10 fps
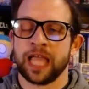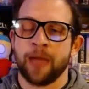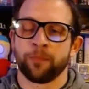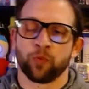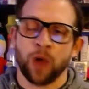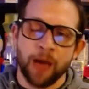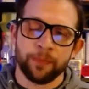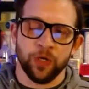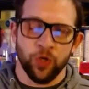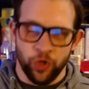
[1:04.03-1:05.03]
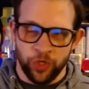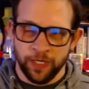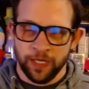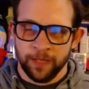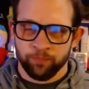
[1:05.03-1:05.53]
app Robinhood
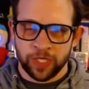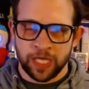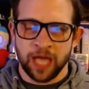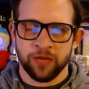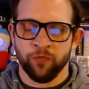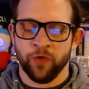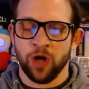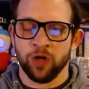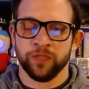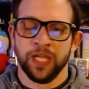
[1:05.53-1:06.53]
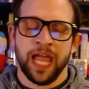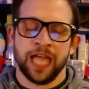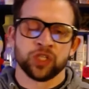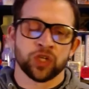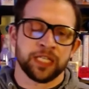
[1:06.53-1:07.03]
got involved
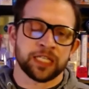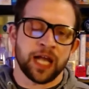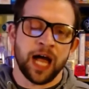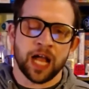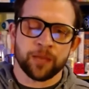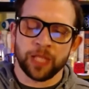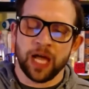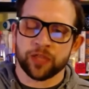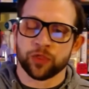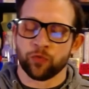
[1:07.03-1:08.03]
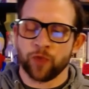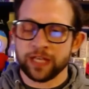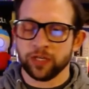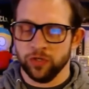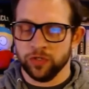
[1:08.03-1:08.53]
and tried to cockblock the
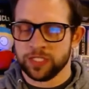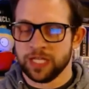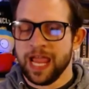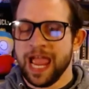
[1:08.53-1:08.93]
Redditors,